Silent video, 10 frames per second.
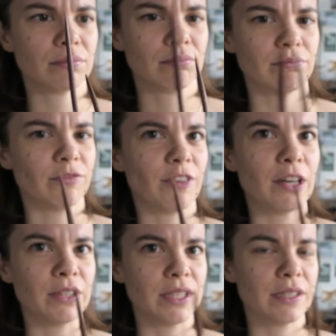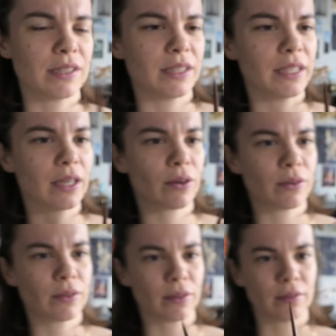very easily get
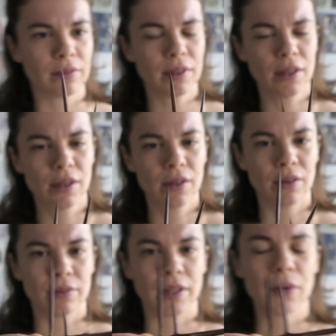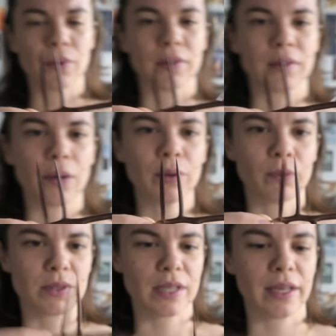hurt on that one. That one
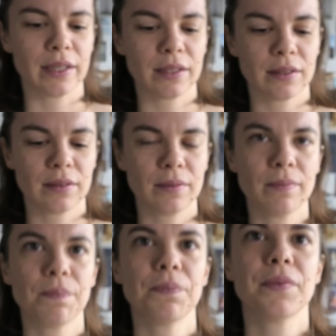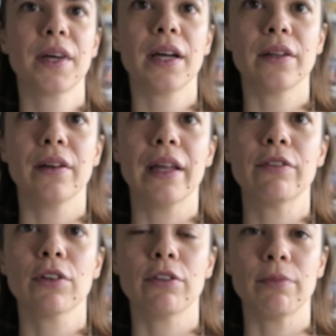was like at the
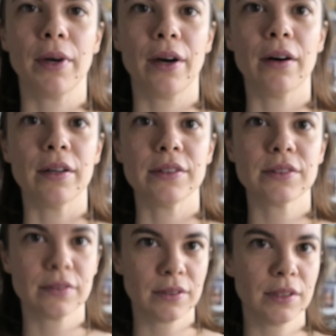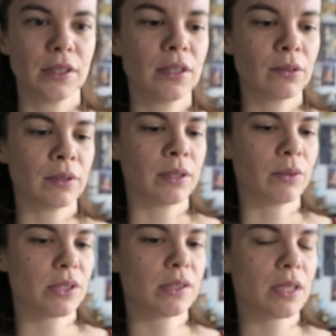level of my heart when I
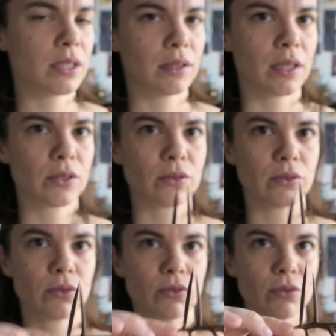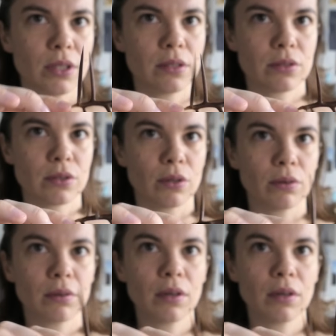was standing next to the tree. So